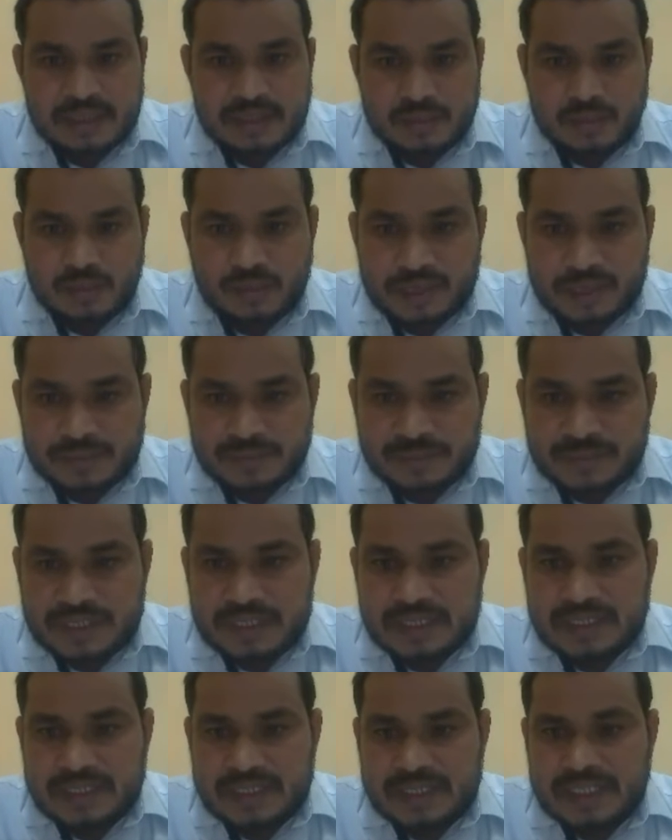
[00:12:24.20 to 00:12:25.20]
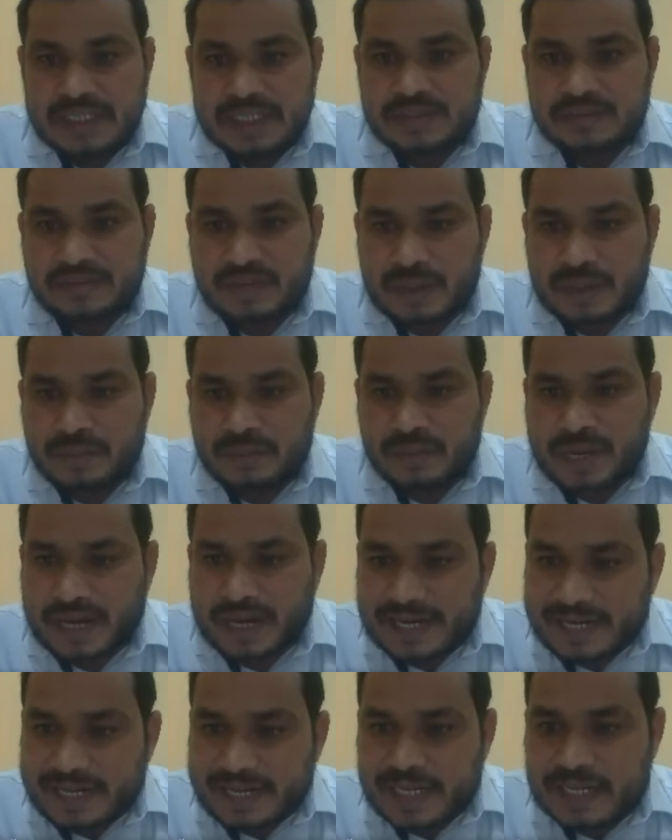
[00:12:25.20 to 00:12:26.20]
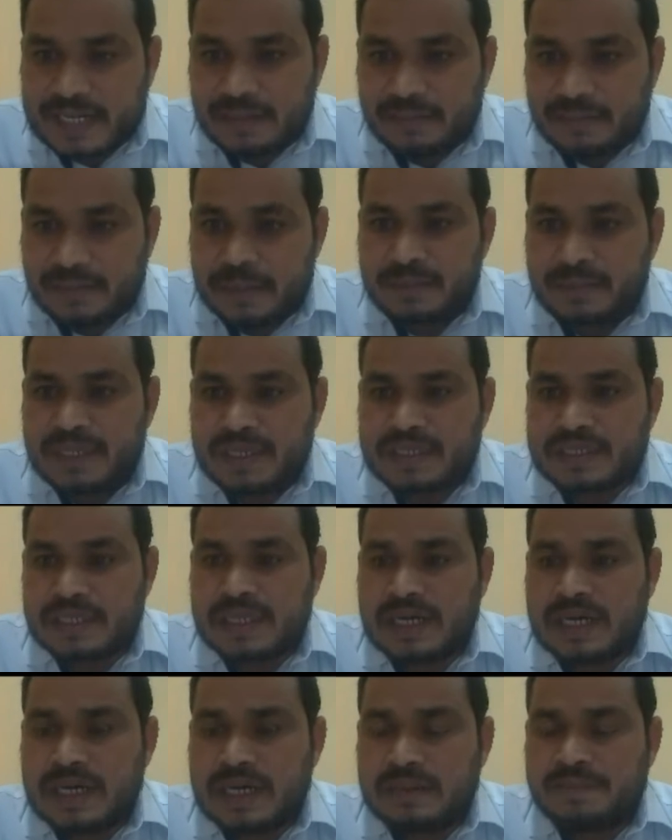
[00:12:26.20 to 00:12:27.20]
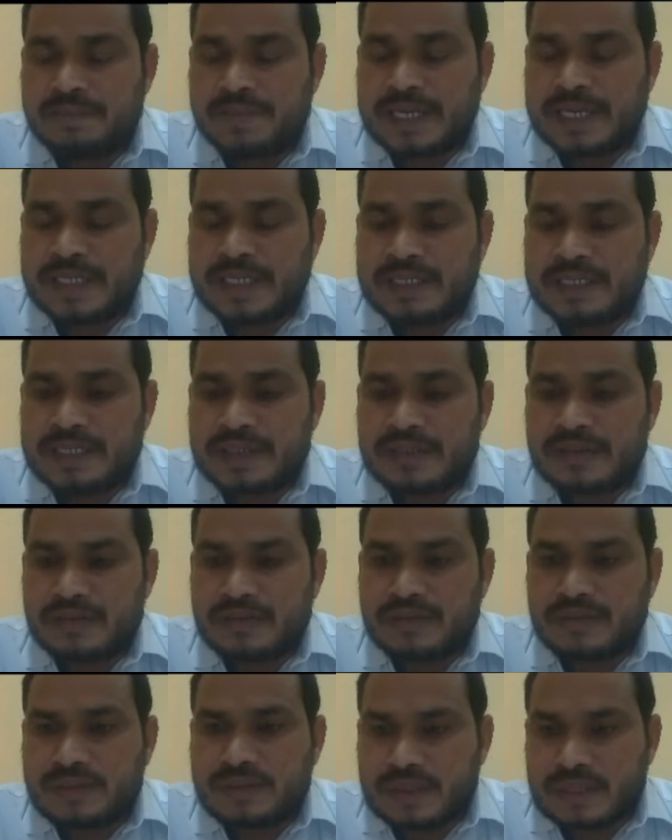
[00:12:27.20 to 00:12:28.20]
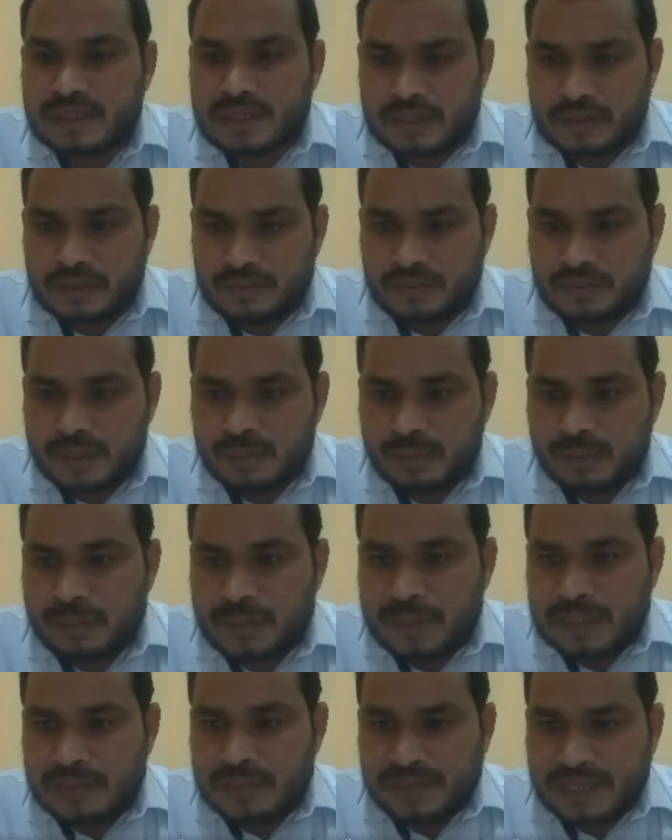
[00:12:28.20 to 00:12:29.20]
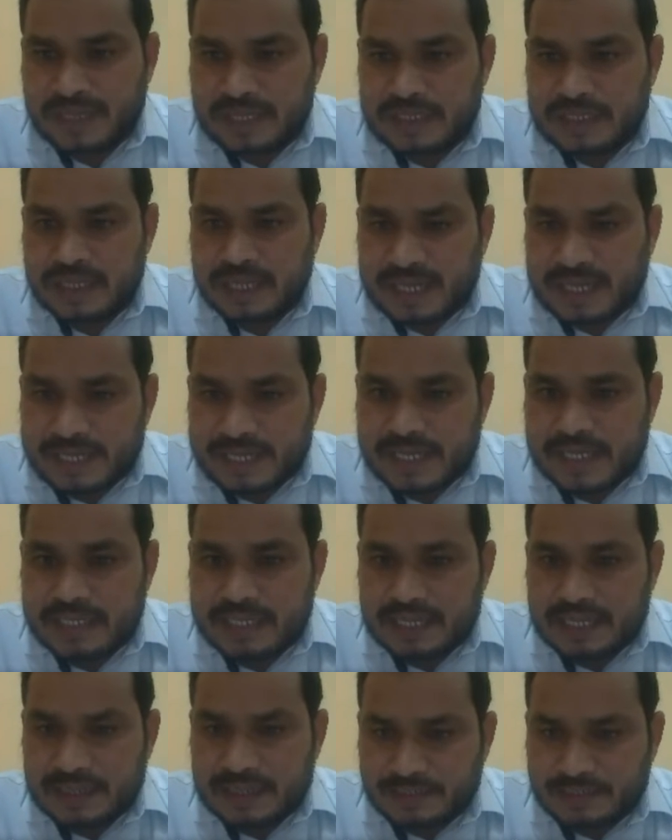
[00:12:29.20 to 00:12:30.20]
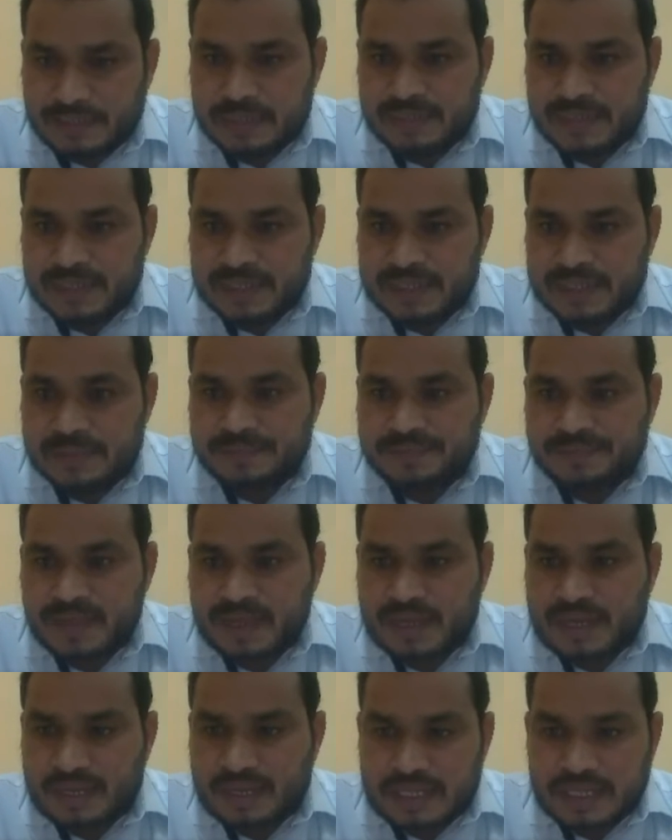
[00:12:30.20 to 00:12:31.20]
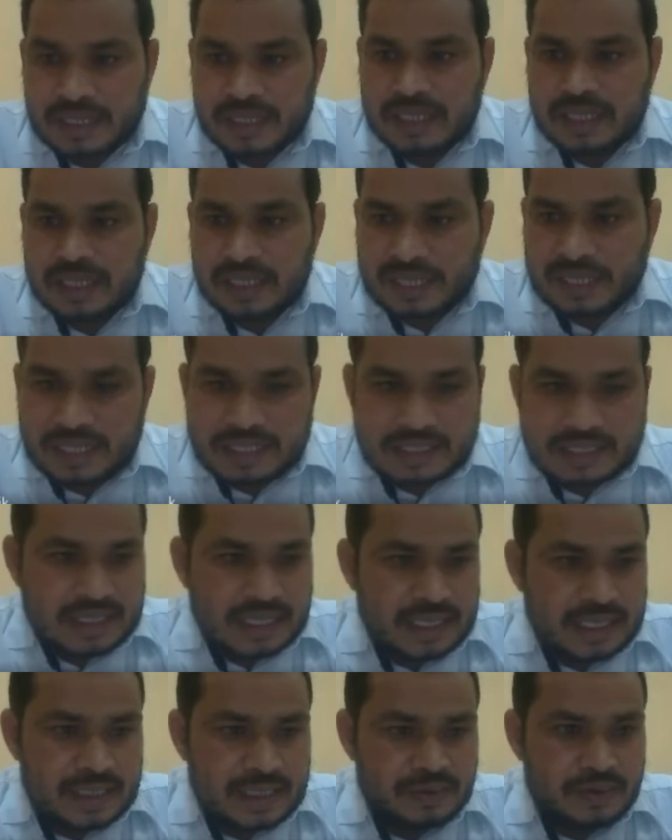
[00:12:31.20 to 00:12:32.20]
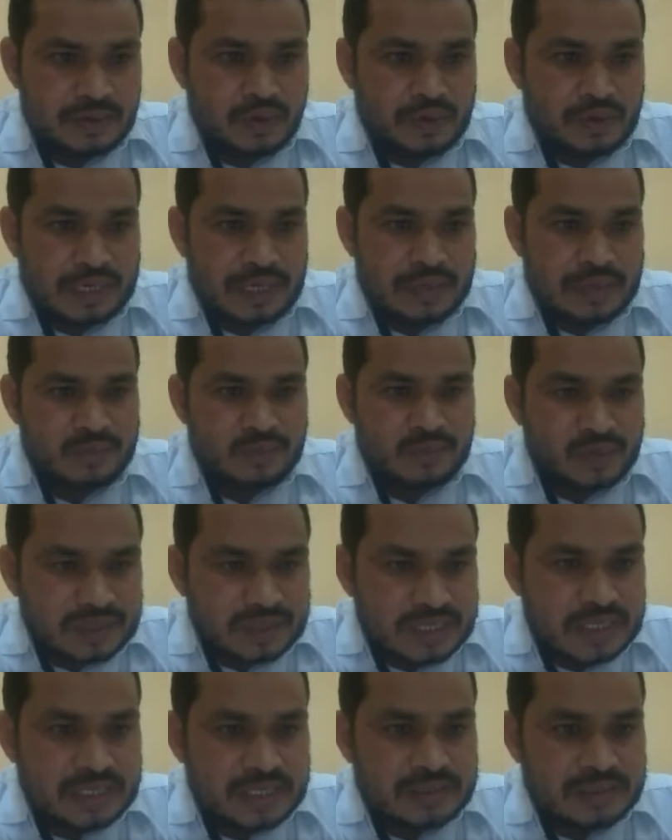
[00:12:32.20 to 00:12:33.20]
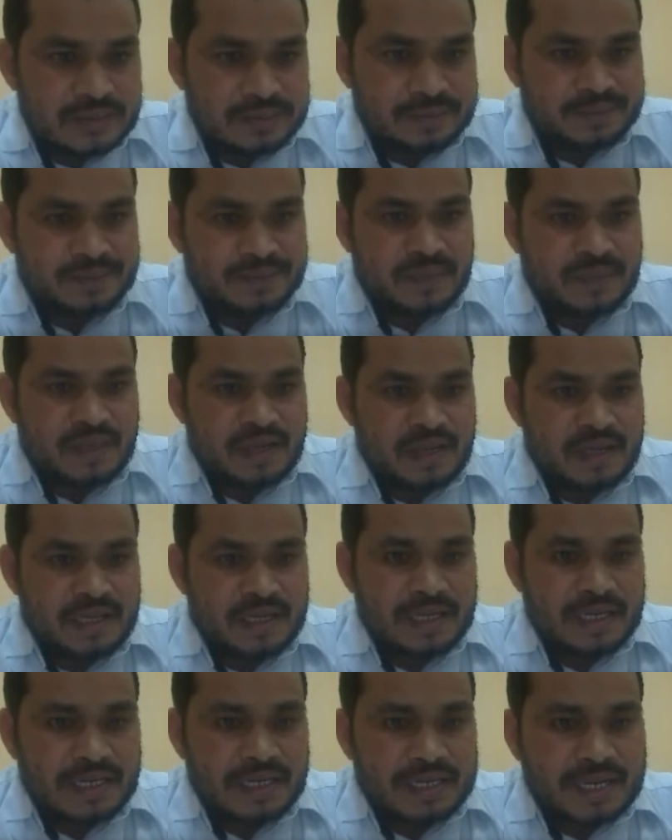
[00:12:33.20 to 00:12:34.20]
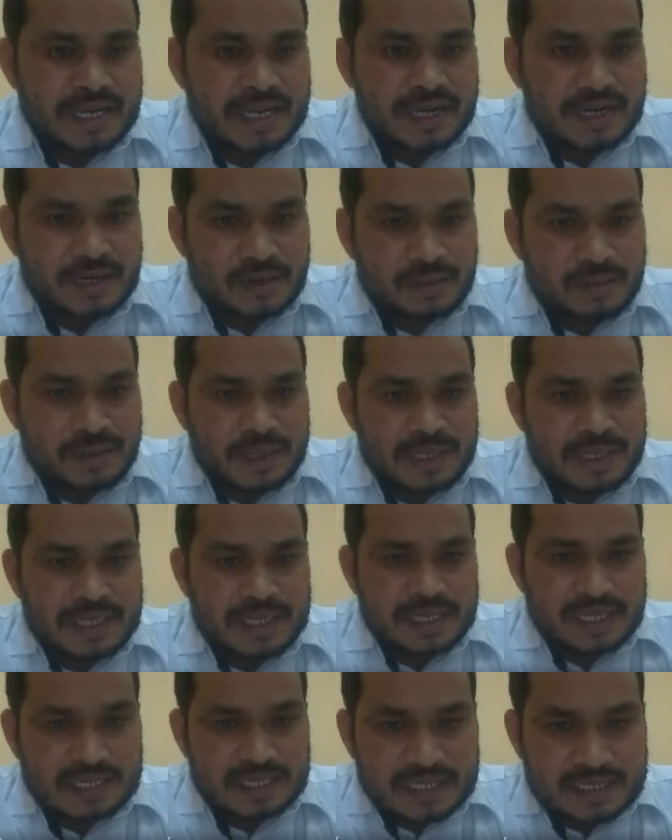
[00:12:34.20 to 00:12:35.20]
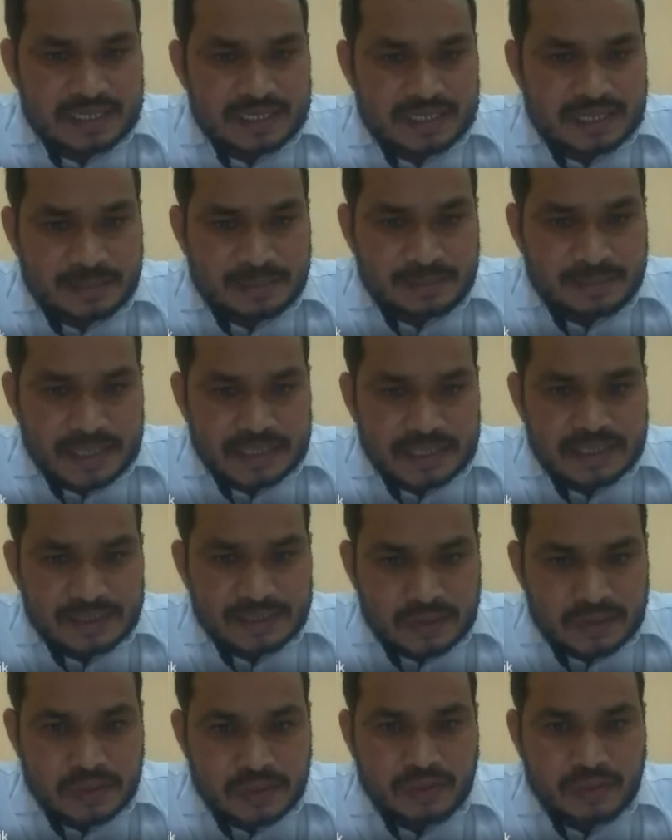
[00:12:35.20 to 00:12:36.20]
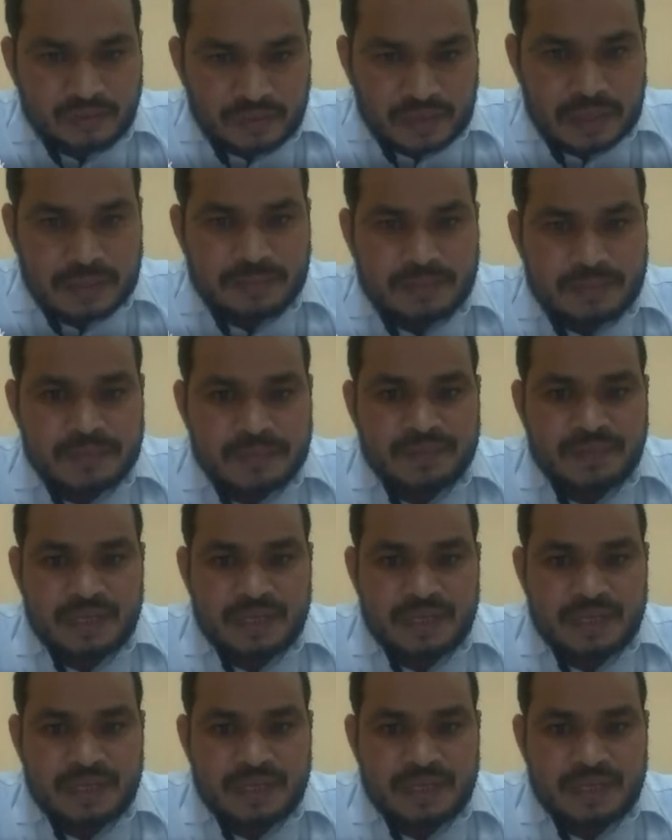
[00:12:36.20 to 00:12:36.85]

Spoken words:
Overt means since verb contain information of PNG. Verb plus PNG contain the information. In yes or no type question, in interrogative particle is suffixed to verb.